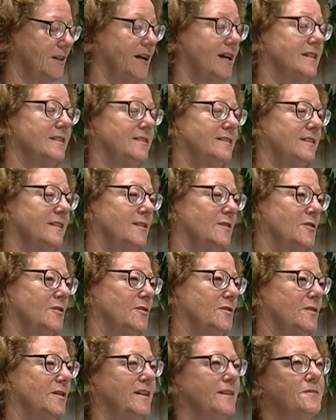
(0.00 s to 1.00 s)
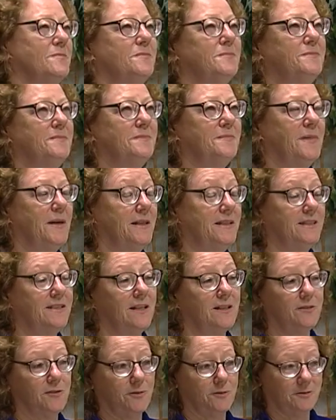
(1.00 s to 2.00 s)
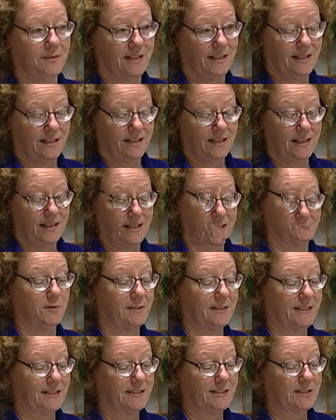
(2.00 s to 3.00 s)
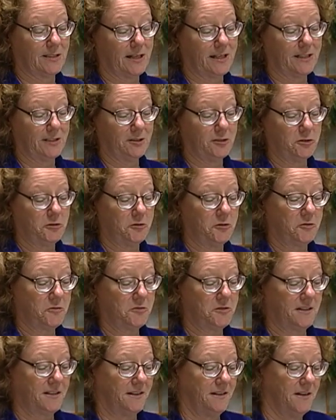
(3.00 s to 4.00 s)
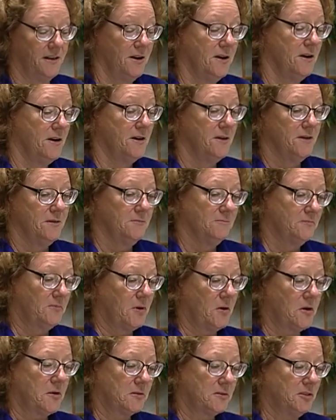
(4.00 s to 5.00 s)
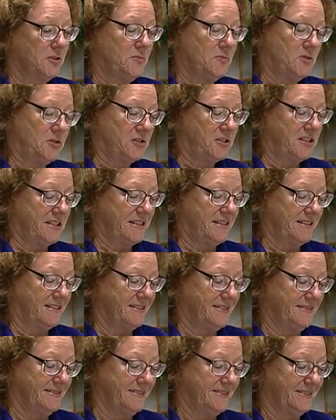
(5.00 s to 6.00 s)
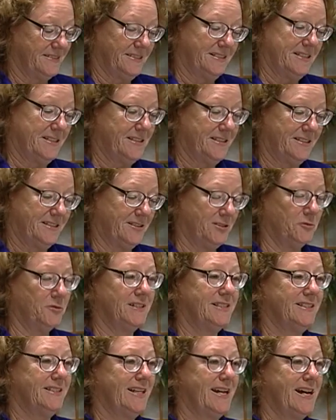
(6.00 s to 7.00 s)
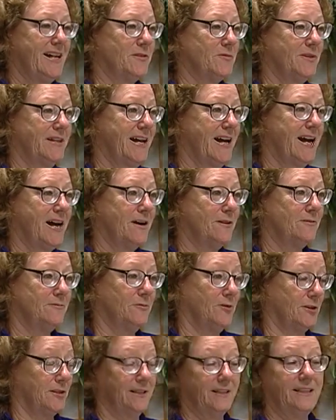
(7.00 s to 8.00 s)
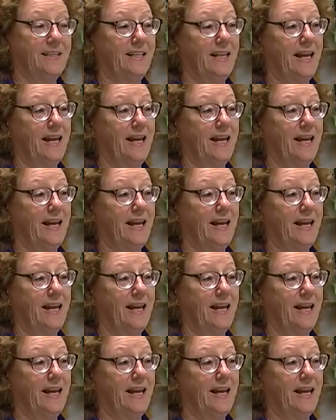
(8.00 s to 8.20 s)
that you know, I I do not know that, and it's really exciting to know that our community is doing that, and we have we're lucky